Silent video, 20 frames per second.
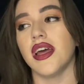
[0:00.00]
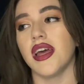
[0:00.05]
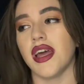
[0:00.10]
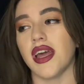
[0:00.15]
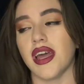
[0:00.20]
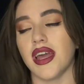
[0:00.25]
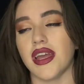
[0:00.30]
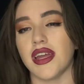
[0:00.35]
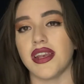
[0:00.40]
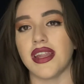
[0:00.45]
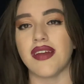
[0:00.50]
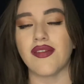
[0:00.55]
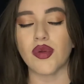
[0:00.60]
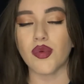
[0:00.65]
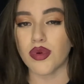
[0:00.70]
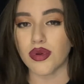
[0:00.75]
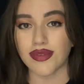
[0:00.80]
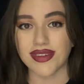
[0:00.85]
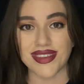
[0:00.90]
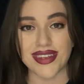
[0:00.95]
and
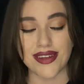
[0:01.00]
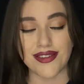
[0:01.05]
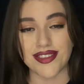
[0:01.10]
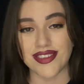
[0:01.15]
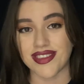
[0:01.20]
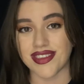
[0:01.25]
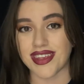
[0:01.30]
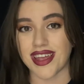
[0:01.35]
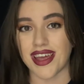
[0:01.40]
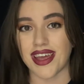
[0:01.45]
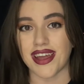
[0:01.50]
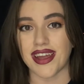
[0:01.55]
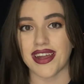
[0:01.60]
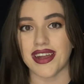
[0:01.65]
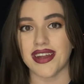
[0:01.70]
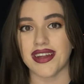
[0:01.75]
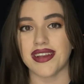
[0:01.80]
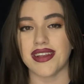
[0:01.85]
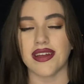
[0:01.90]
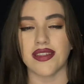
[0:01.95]
everyone was
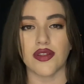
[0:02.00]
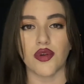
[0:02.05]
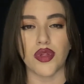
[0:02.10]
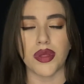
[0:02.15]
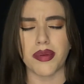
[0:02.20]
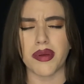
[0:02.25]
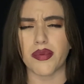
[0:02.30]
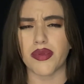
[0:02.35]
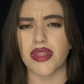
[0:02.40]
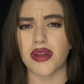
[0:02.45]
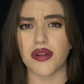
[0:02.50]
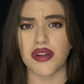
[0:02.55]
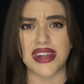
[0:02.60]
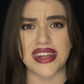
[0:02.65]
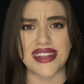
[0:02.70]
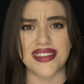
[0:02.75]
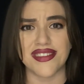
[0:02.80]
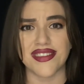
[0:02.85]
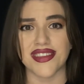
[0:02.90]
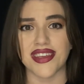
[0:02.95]
outside. The only people that were
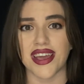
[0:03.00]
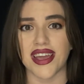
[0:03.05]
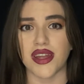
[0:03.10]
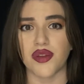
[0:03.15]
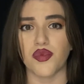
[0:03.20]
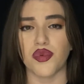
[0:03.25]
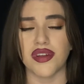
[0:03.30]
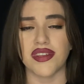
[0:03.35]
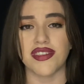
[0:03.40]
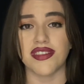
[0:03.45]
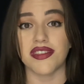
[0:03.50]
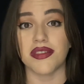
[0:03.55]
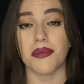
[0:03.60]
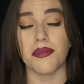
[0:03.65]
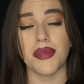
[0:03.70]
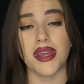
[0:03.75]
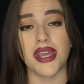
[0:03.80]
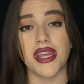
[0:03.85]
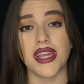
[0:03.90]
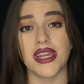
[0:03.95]
inside was the
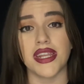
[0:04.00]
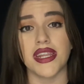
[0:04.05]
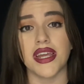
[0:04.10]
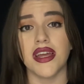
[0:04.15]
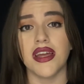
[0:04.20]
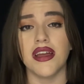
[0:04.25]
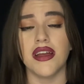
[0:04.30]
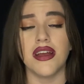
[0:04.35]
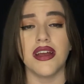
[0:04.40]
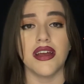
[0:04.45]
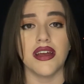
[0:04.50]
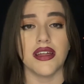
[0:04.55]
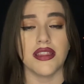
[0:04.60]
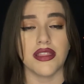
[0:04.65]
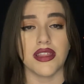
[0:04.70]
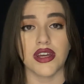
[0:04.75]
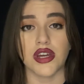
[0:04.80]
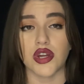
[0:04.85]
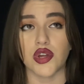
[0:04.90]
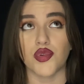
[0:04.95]
maid,
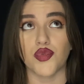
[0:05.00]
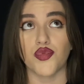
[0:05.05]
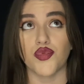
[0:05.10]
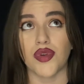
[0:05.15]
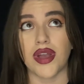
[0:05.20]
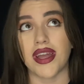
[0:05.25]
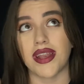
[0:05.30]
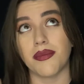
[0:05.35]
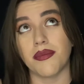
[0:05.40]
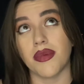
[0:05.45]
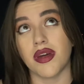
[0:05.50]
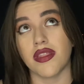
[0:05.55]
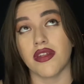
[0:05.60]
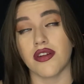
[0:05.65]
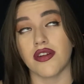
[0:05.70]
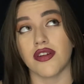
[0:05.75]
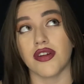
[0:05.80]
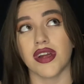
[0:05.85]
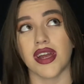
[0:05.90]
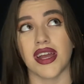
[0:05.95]
the
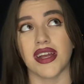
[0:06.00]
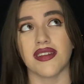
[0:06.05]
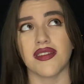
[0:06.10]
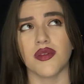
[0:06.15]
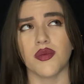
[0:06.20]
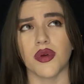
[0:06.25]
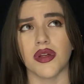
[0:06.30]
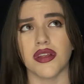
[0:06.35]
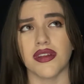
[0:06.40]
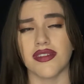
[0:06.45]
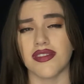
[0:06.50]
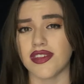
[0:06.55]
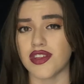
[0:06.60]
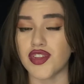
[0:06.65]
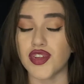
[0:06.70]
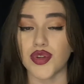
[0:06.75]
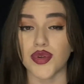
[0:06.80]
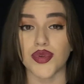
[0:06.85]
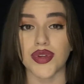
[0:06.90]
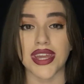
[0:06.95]
grandmother, as well as the
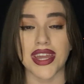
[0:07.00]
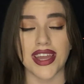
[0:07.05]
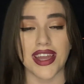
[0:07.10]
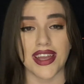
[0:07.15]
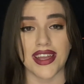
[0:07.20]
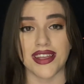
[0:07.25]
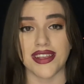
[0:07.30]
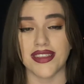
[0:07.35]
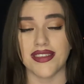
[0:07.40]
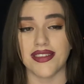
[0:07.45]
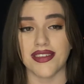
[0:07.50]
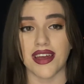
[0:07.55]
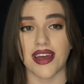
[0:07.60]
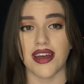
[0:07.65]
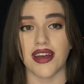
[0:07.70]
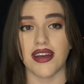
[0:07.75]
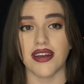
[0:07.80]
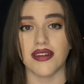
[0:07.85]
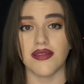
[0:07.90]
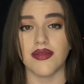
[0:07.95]
two kids.
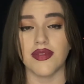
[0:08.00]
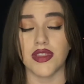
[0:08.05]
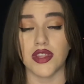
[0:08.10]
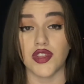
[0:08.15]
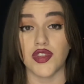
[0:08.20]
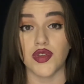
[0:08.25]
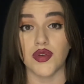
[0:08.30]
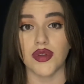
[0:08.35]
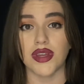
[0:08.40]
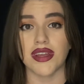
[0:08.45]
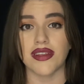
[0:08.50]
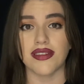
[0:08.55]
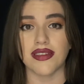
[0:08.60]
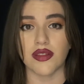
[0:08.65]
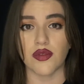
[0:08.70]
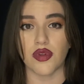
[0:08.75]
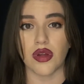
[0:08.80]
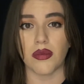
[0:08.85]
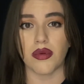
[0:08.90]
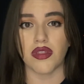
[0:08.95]
Uh, the two kids
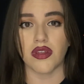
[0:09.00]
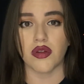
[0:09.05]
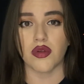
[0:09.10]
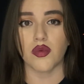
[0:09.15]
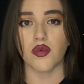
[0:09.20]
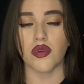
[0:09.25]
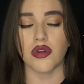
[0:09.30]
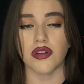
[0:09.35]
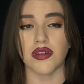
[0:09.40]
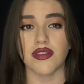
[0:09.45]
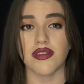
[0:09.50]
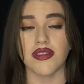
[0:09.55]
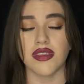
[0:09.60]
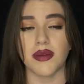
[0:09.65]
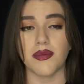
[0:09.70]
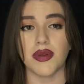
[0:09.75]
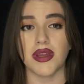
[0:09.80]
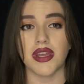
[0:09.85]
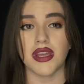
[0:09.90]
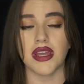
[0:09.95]
and the grandmother were
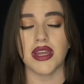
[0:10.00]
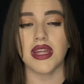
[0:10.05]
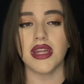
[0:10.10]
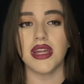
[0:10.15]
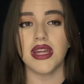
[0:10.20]
sleeping